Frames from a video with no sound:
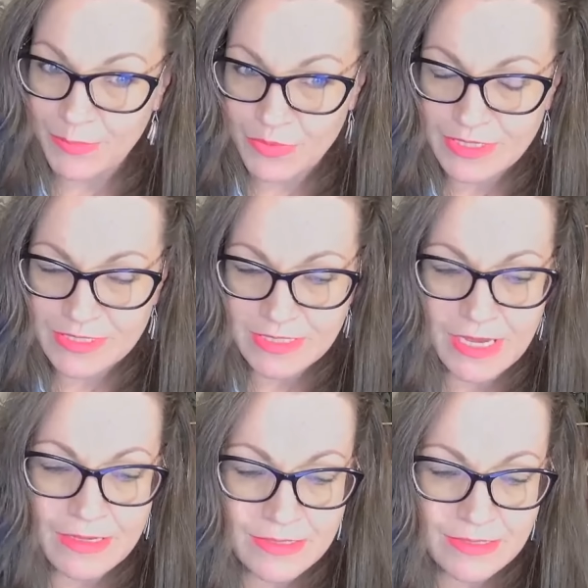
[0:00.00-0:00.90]

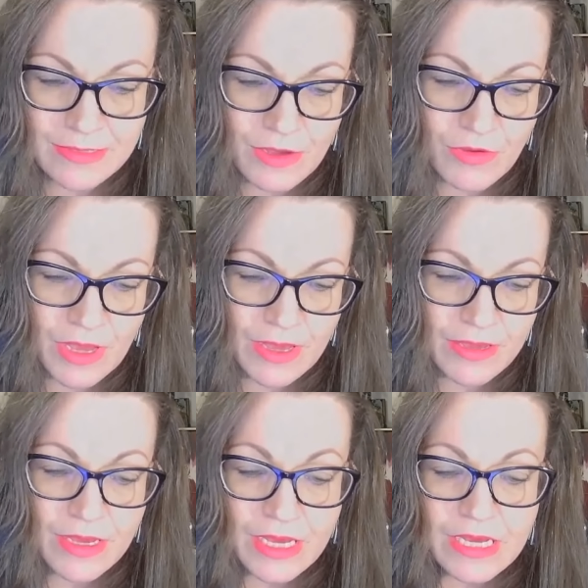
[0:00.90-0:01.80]
Princess.
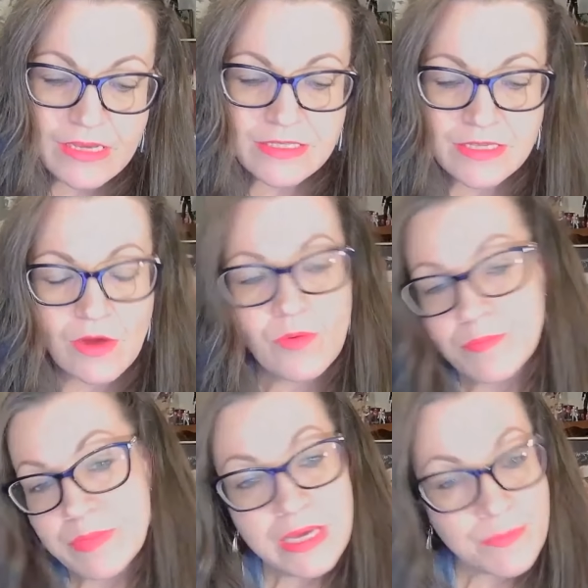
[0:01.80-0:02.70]
Okay, so
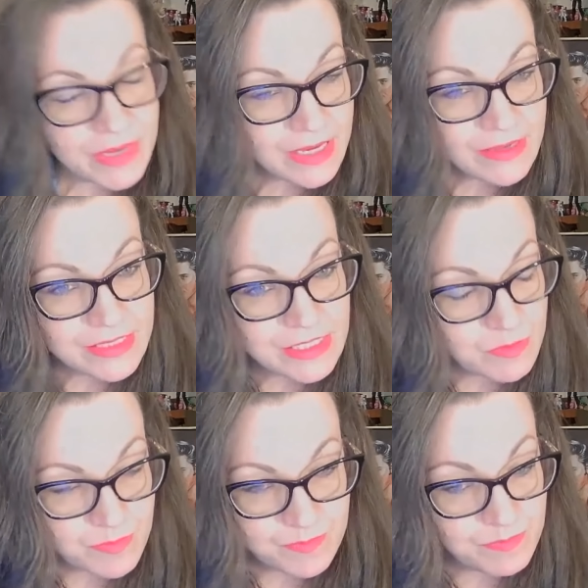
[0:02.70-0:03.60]
me being
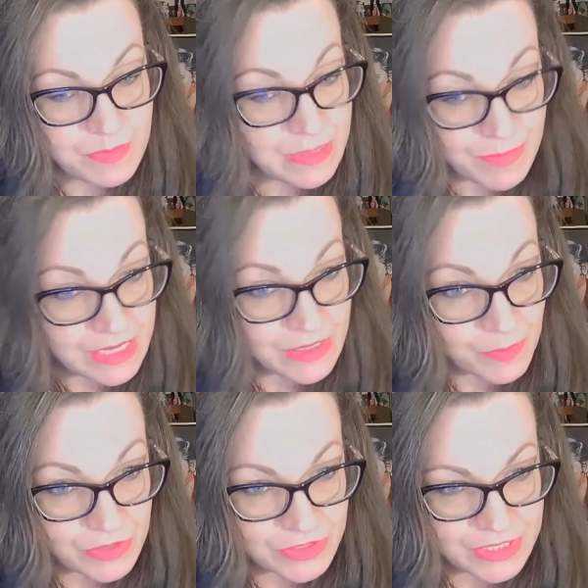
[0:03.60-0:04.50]
the
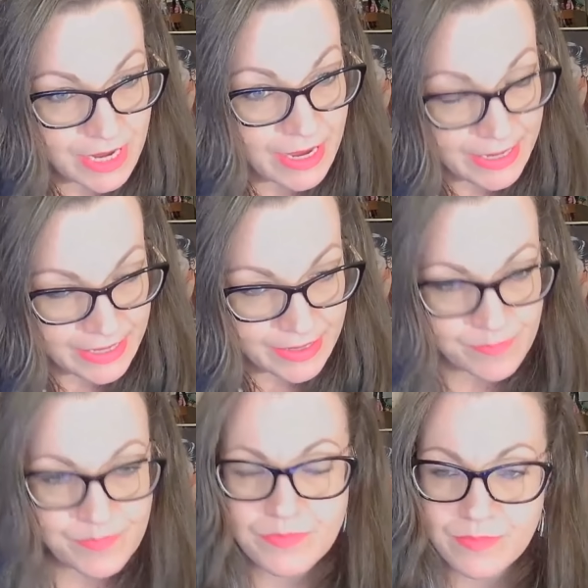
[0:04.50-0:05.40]
person I
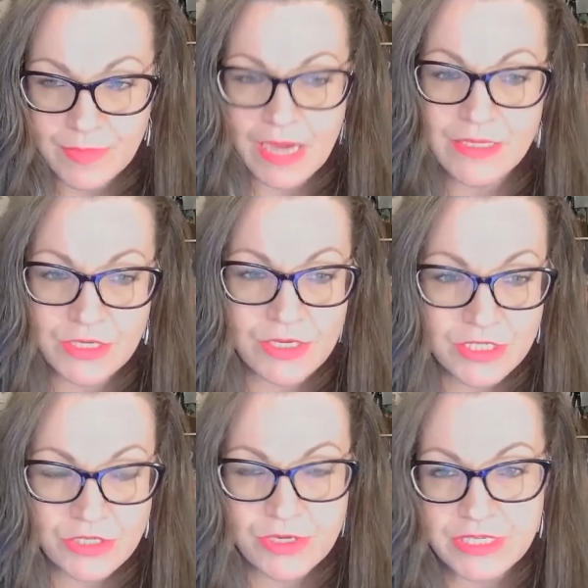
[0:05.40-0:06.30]
am, I took a
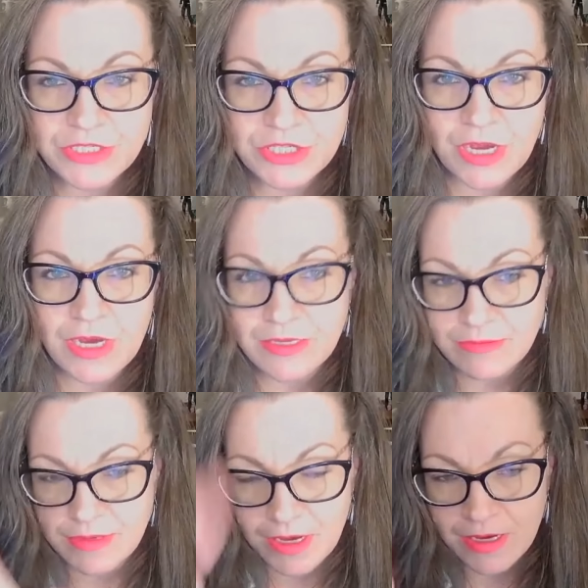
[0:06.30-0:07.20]
screenshot
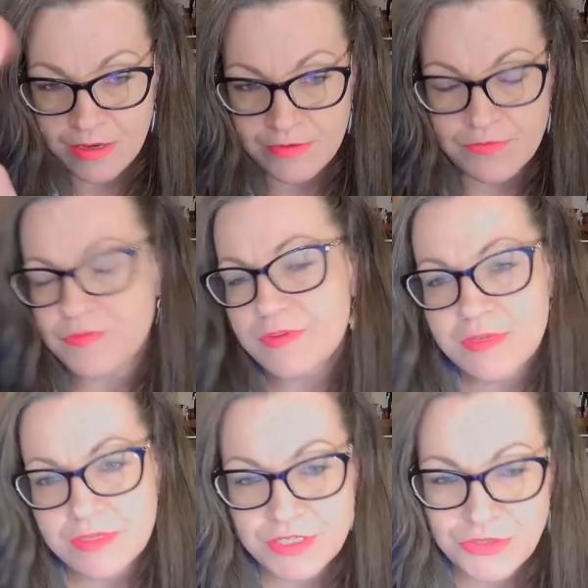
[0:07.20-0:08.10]
of
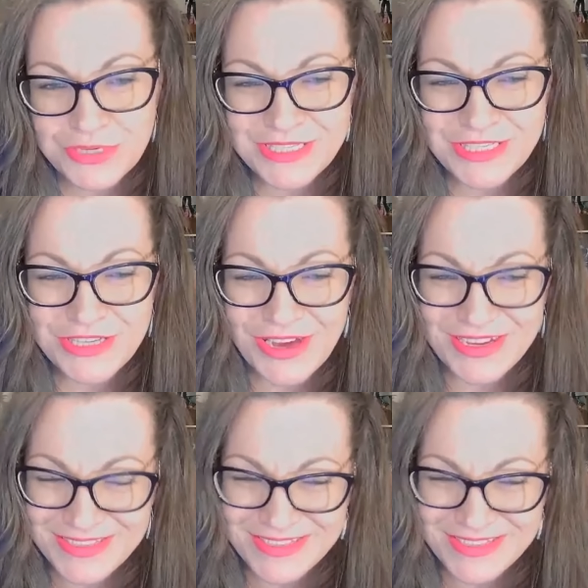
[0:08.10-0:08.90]
the screenshots,